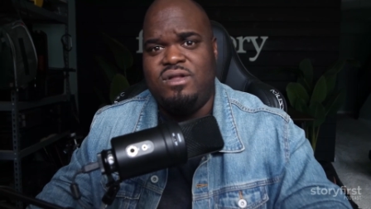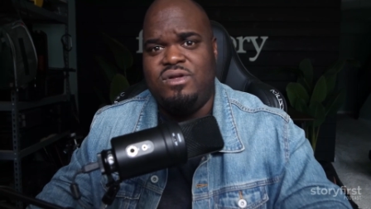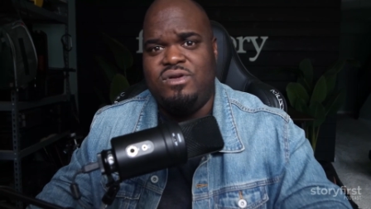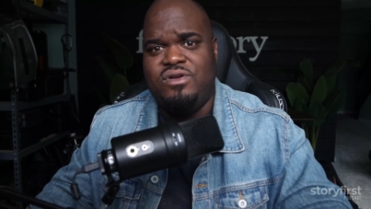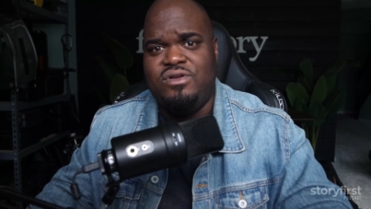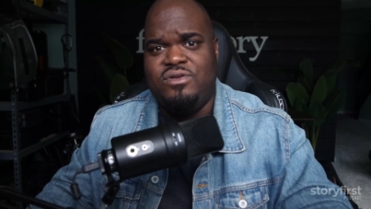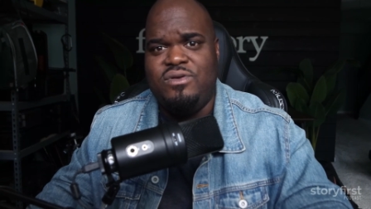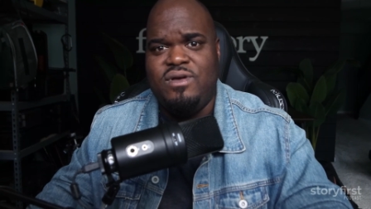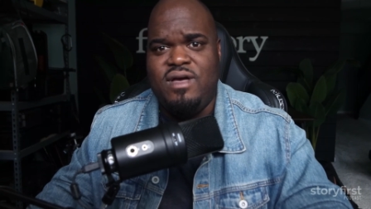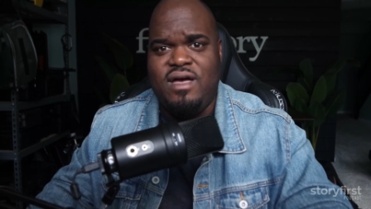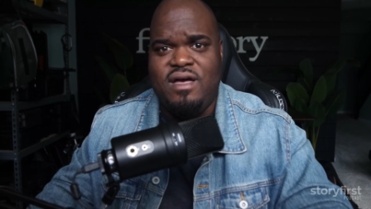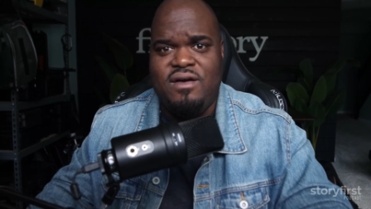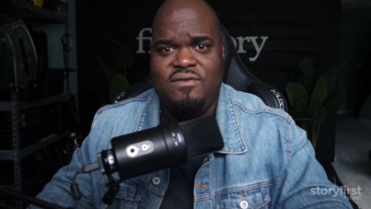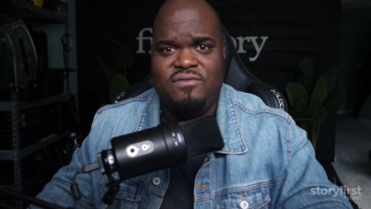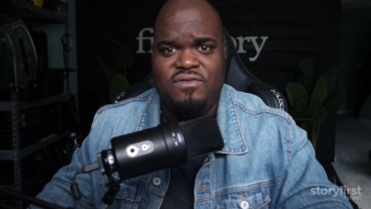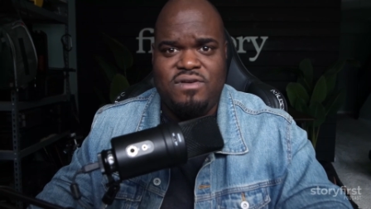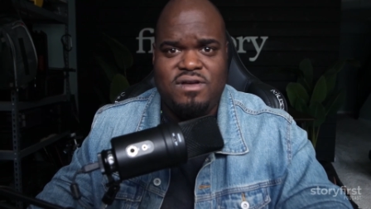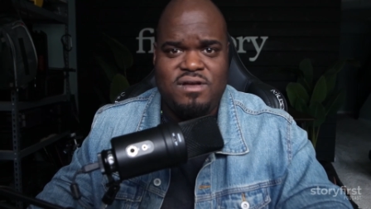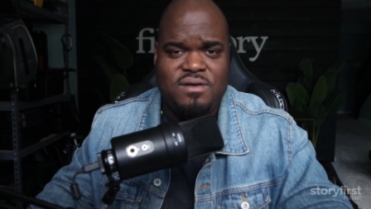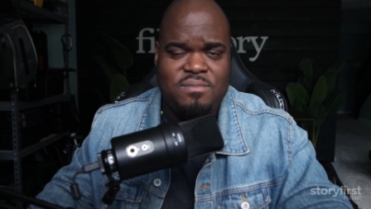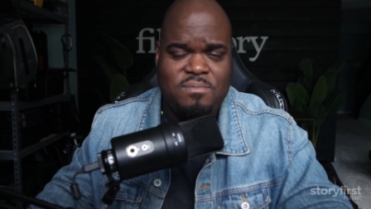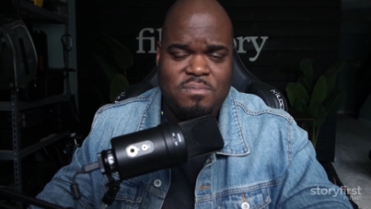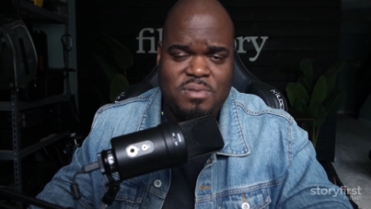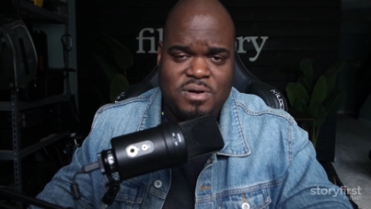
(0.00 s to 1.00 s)
or you have
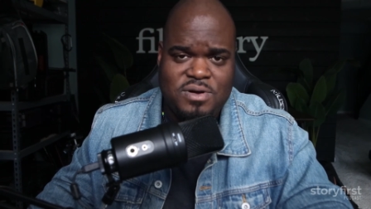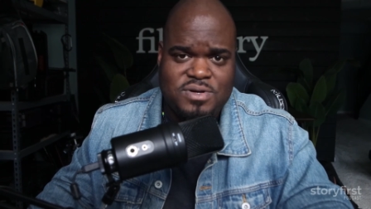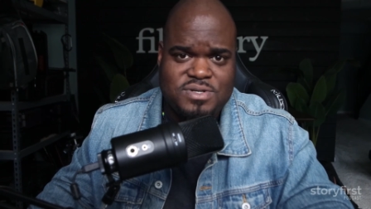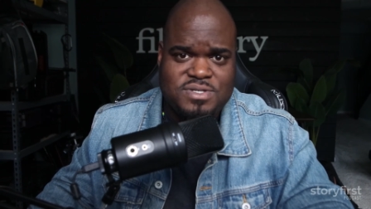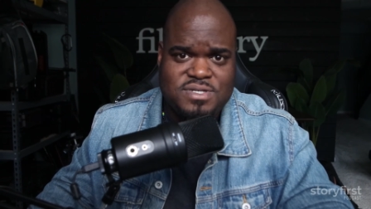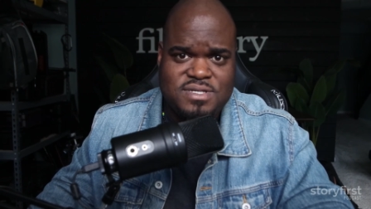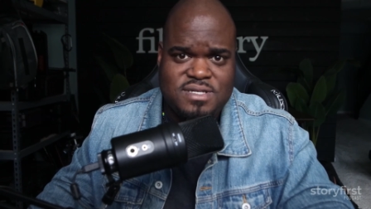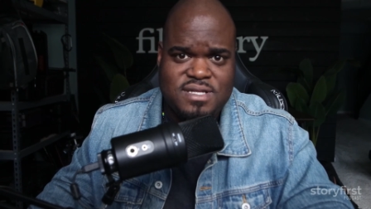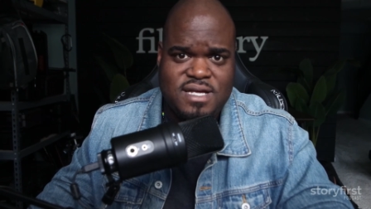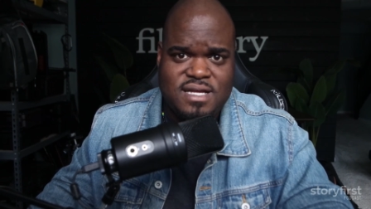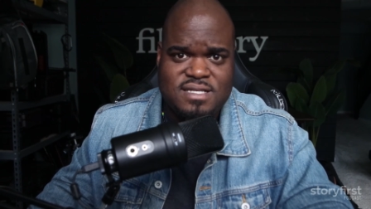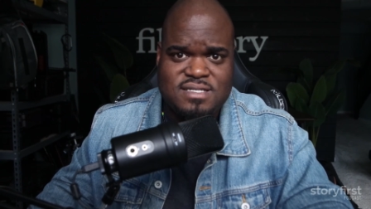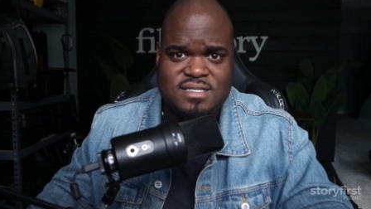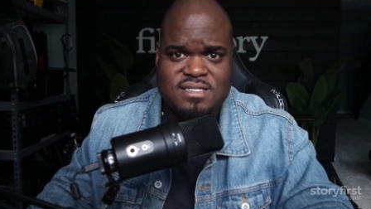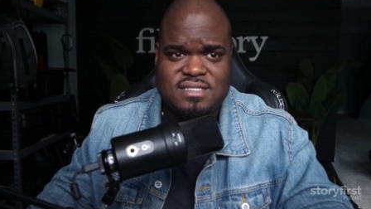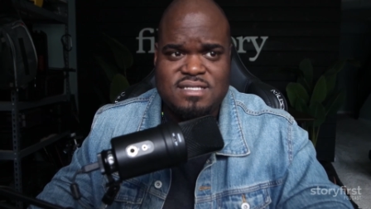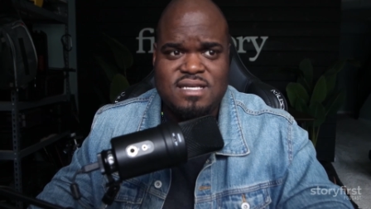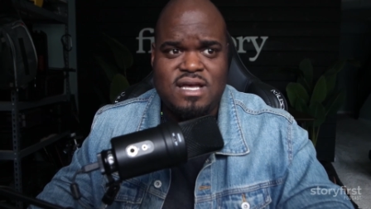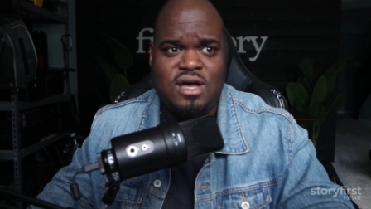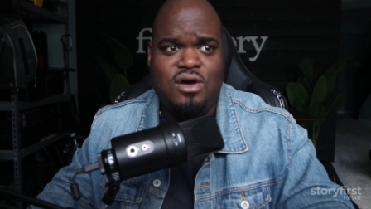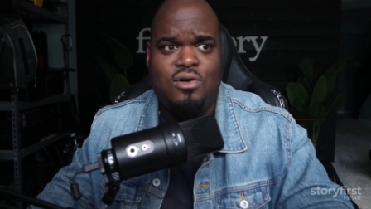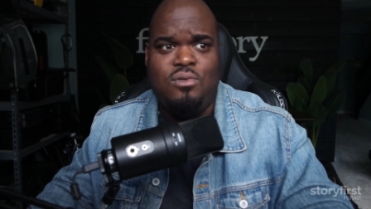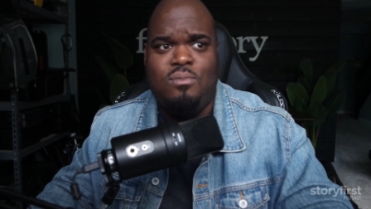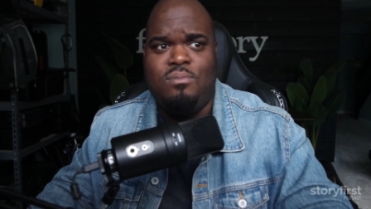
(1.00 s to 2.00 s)
a person that's a
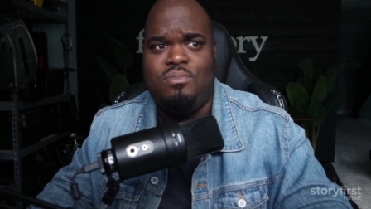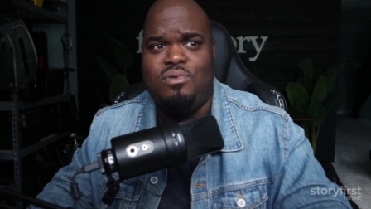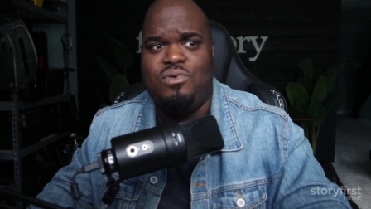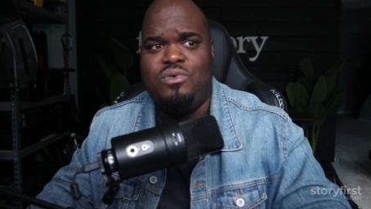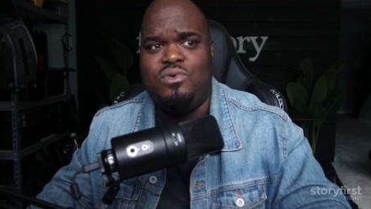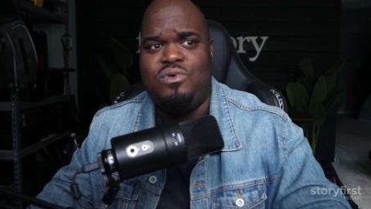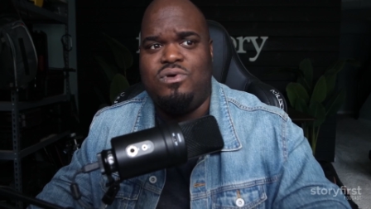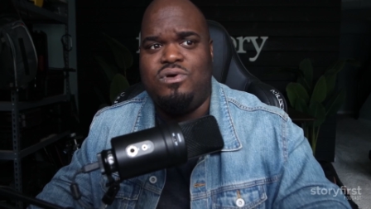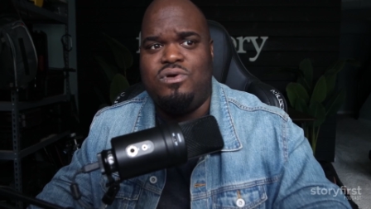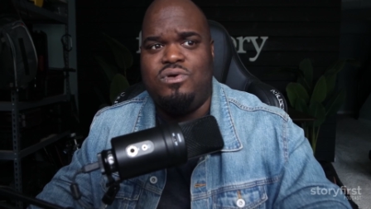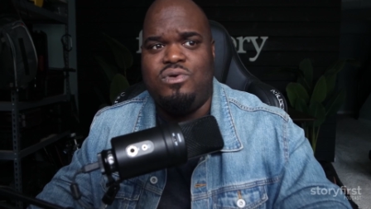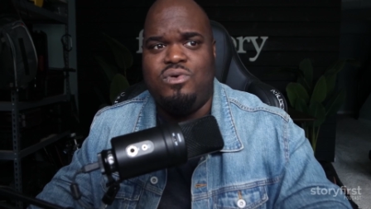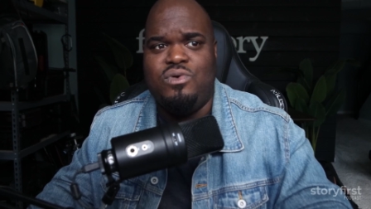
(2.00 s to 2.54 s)
soundboard,